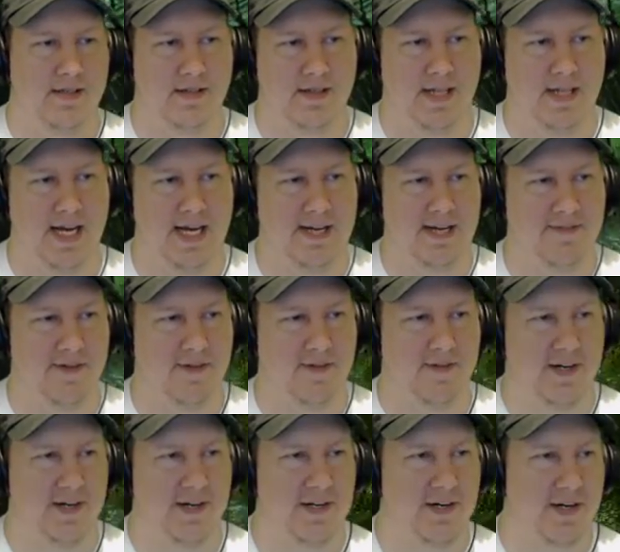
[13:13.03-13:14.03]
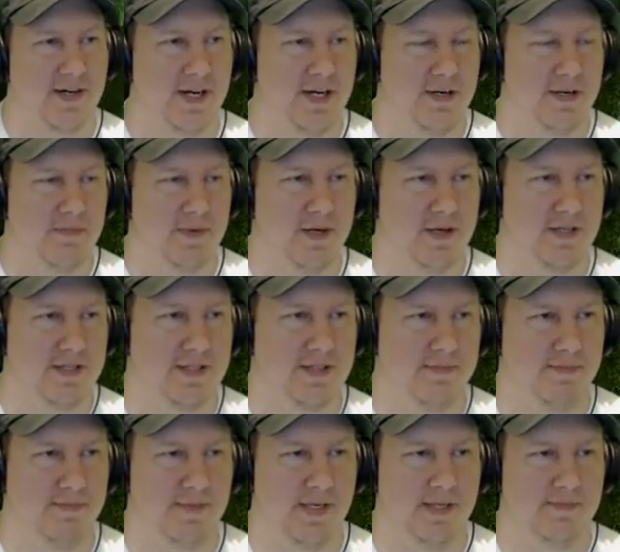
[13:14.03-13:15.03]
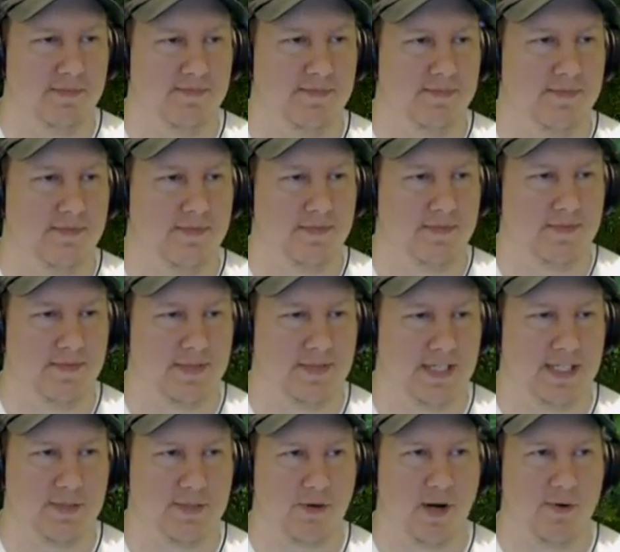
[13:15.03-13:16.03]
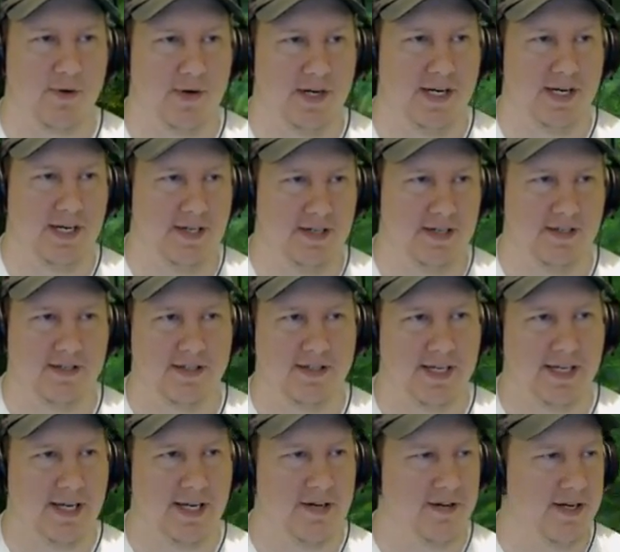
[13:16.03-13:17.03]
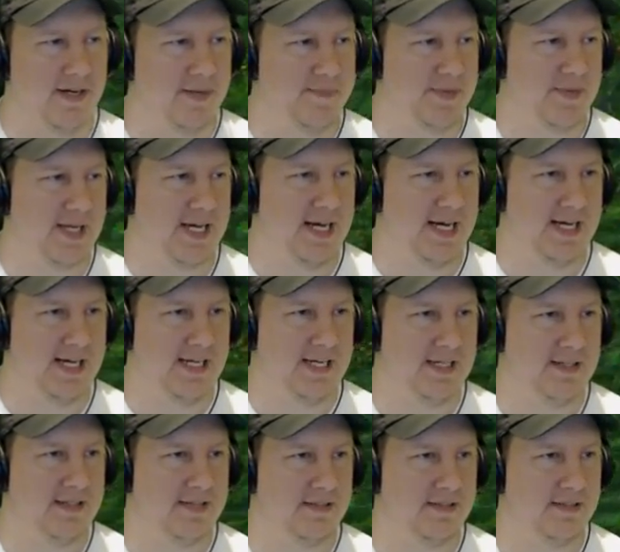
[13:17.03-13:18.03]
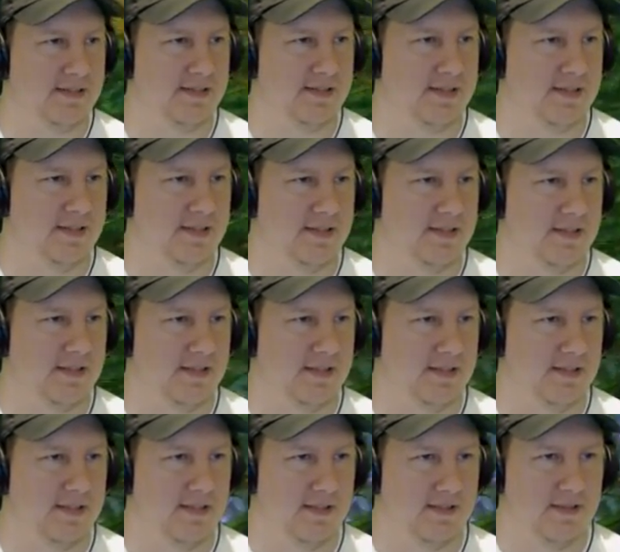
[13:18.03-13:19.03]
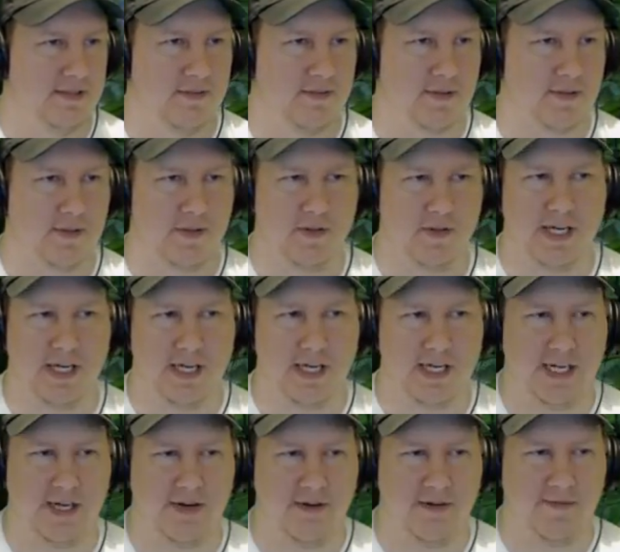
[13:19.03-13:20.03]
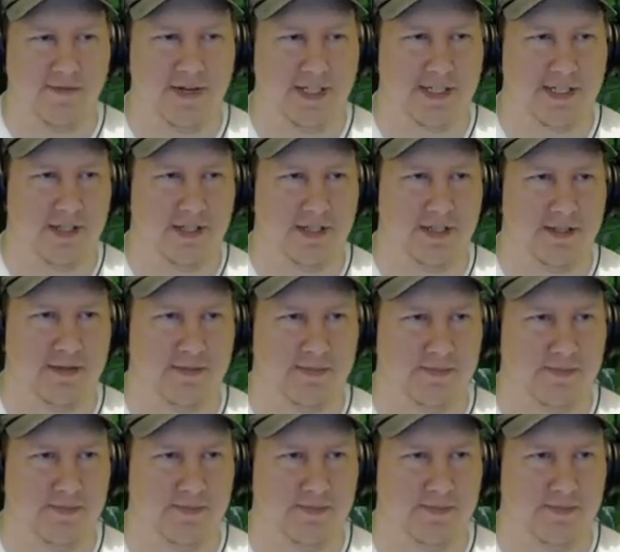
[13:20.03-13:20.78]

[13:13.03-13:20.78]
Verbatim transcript: Life of an undergeared person, but that's why we're here, to gear up the guy. We're going to get gear eventually.